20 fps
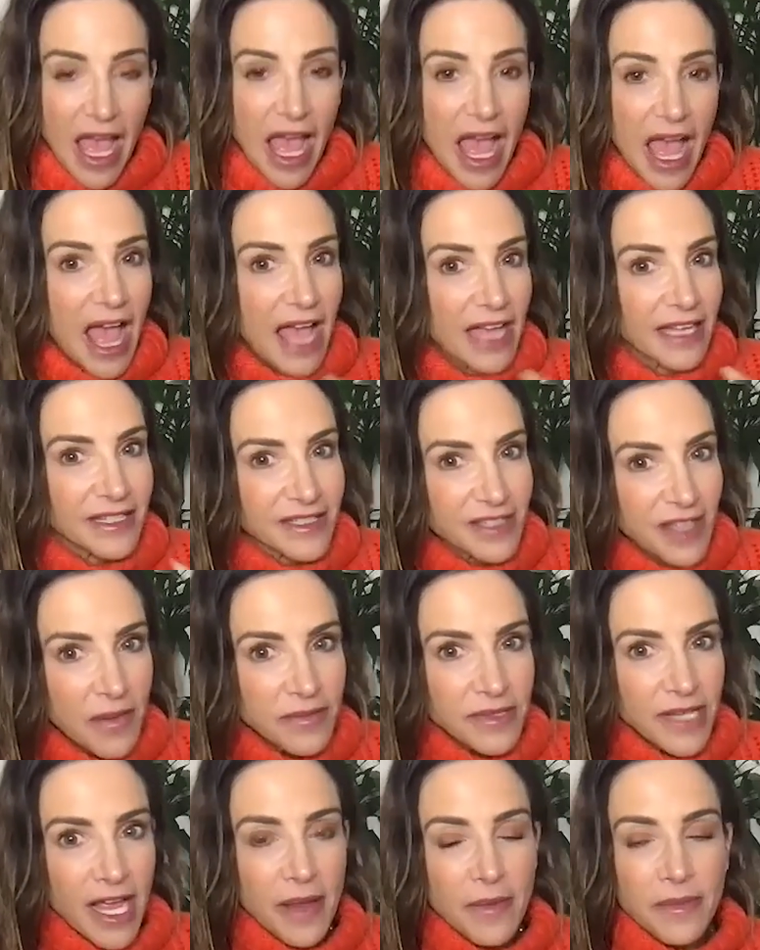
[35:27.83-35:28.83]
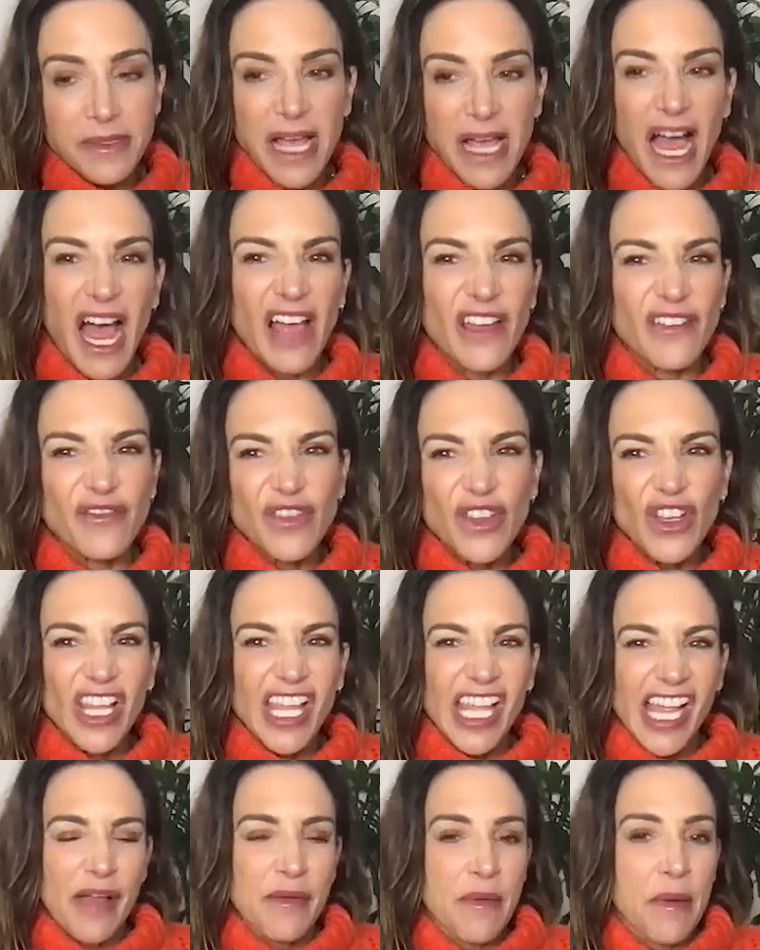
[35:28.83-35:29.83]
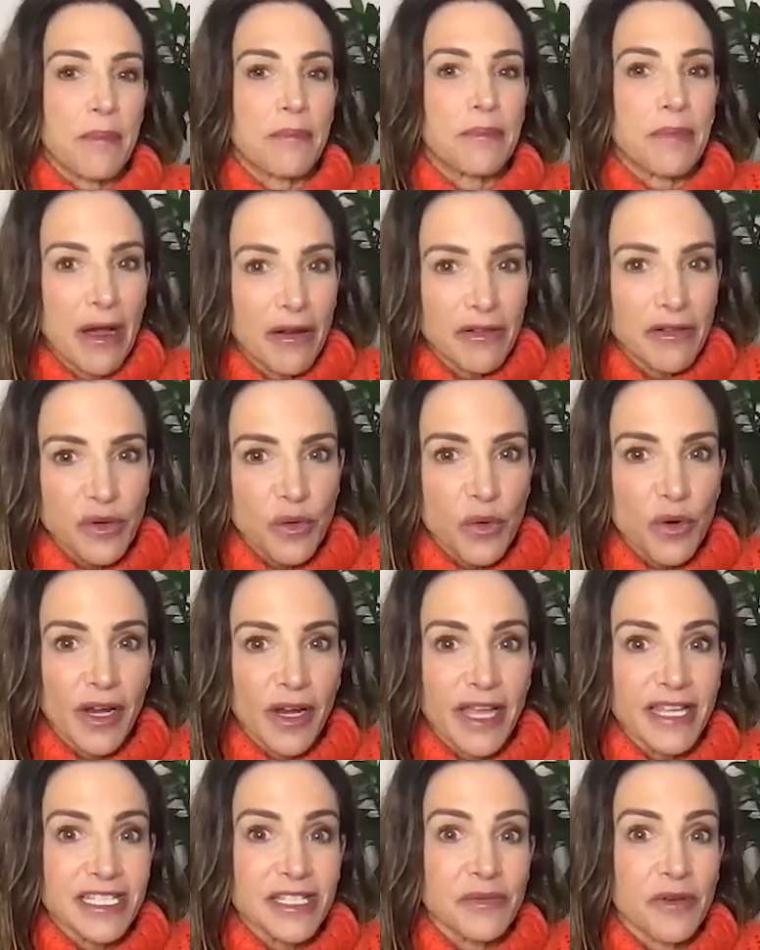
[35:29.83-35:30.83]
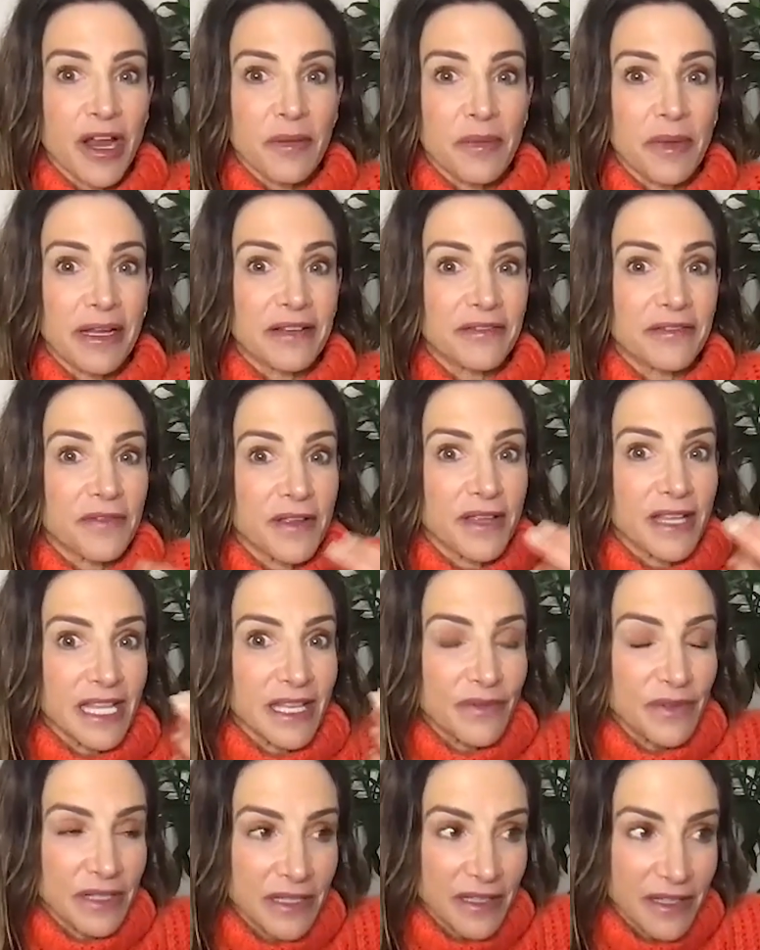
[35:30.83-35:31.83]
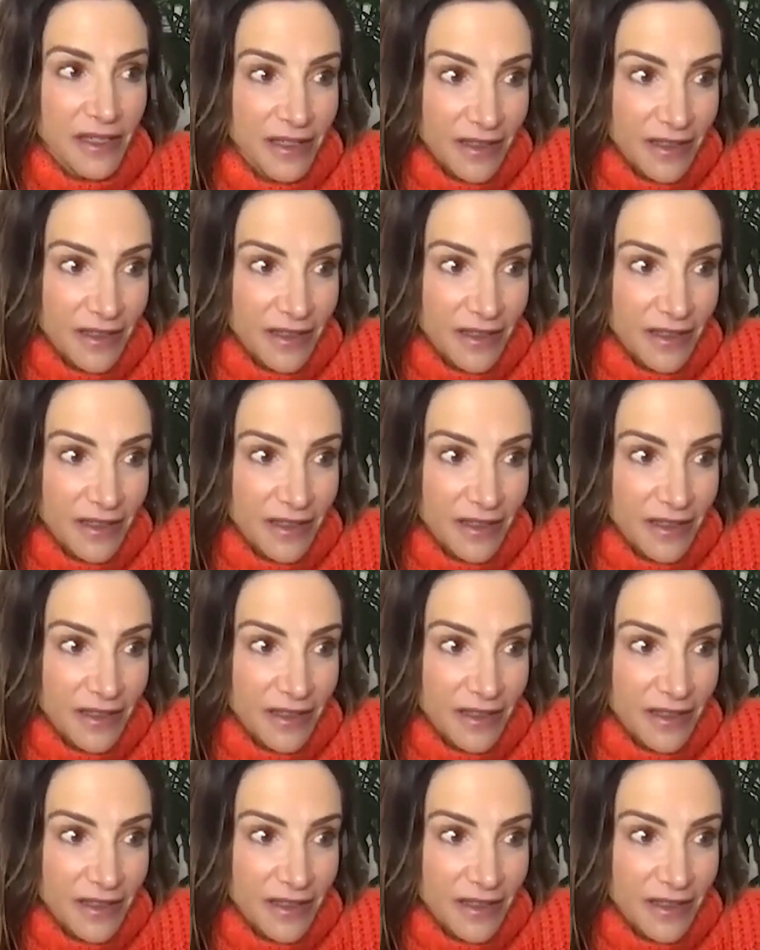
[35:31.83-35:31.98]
And sometimes I feel like I'm about to orgasm, or I might have even